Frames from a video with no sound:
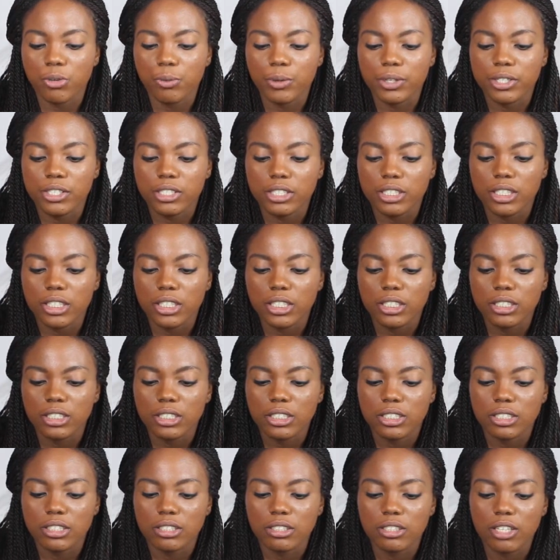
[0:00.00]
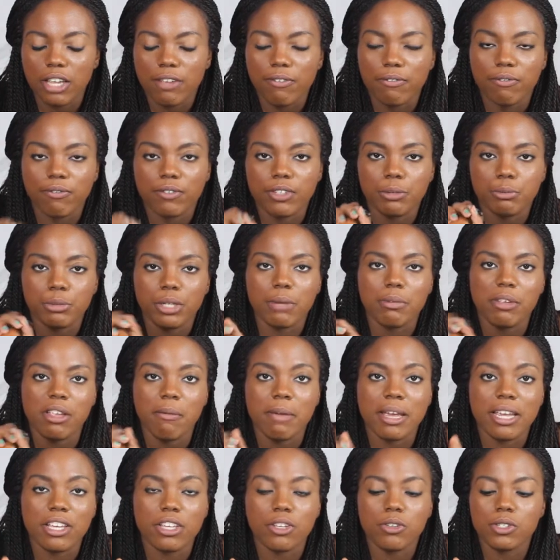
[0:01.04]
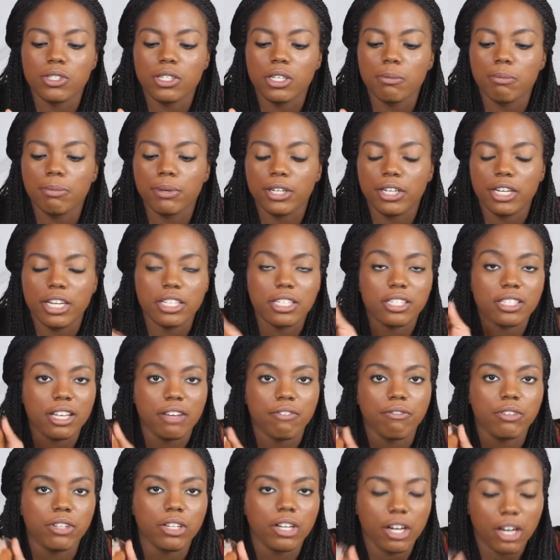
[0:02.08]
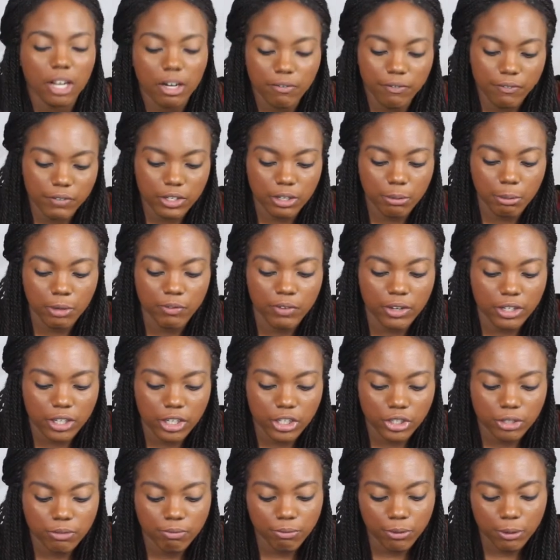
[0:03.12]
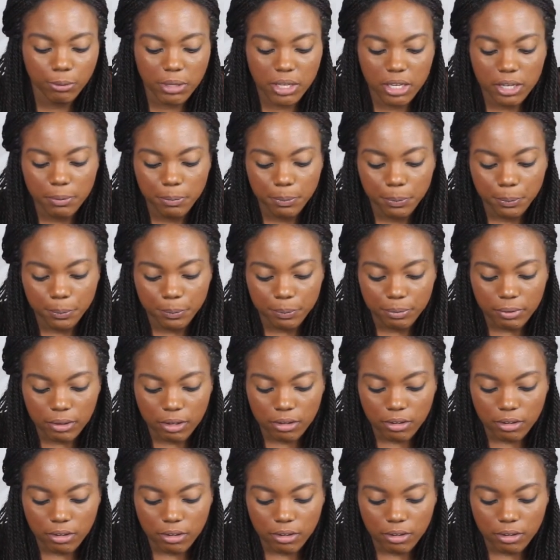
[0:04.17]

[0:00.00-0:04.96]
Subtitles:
during the winters, if sometimes I might use it, but it's definitely not summer foundation for me.